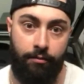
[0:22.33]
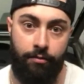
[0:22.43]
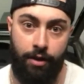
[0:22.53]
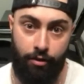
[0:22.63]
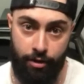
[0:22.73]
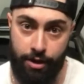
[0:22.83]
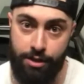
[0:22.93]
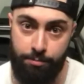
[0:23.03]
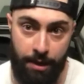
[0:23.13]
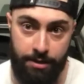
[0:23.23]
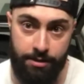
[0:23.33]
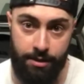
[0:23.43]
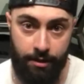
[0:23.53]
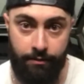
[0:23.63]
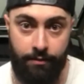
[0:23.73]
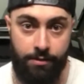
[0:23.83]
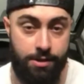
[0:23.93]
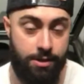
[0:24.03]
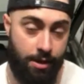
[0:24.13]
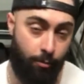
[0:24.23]
Very expensive,
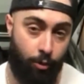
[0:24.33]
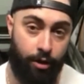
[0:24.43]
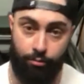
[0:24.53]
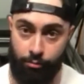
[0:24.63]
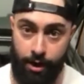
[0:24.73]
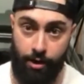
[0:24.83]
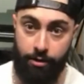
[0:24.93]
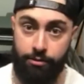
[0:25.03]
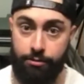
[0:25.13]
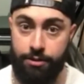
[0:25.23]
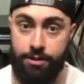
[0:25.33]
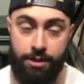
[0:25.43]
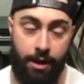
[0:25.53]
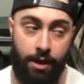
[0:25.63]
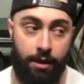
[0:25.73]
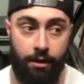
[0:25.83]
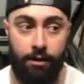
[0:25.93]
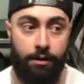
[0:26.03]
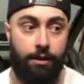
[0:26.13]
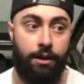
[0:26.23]
somewhat rare you could say.
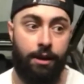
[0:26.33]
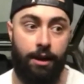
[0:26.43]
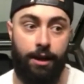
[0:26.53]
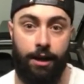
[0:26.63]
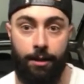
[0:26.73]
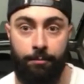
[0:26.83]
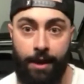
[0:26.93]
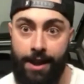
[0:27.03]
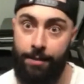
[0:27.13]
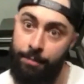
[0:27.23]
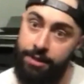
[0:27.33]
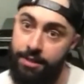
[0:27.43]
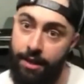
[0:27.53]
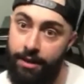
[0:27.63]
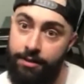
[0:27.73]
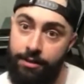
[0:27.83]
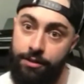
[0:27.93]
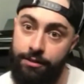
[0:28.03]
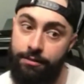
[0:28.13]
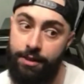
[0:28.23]
And I'm excited to
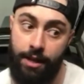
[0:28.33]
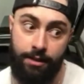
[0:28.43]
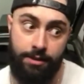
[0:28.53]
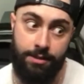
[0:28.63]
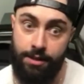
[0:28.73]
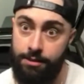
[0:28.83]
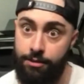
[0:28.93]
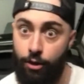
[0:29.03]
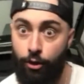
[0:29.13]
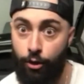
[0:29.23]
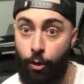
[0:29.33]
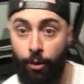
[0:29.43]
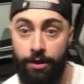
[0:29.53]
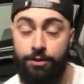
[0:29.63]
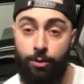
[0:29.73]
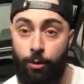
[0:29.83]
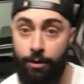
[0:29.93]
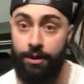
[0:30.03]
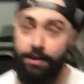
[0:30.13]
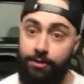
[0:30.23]
get this install going, so I
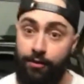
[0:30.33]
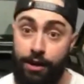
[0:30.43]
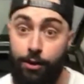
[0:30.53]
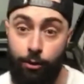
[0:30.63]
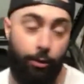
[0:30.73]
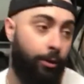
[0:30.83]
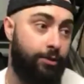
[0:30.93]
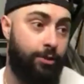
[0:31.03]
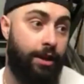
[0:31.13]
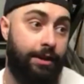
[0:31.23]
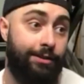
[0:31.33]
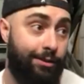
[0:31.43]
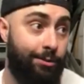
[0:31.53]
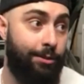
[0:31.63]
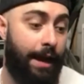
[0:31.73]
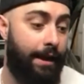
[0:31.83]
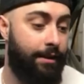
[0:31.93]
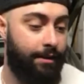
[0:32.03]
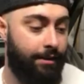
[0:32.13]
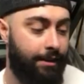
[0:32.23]
wanted to get this video going so that I could do
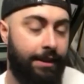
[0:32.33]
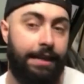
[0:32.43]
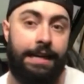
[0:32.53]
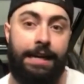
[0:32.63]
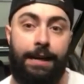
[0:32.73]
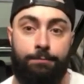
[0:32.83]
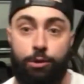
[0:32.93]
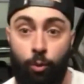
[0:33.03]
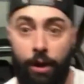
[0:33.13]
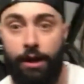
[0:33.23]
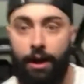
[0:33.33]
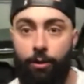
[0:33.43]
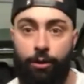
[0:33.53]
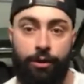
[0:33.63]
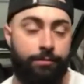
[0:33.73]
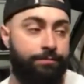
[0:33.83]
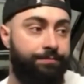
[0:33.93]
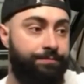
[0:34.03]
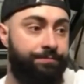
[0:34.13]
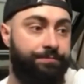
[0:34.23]
that. So what did I order?
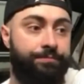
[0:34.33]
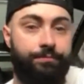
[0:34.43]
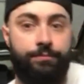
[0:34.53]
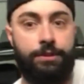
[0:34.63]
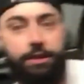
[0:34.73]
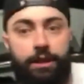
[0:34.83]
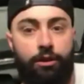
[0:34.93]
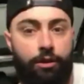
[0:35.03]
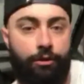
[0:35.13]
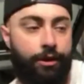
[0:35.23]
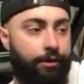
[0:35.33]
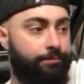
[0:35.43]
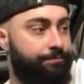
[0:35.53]
Let's take a look right here.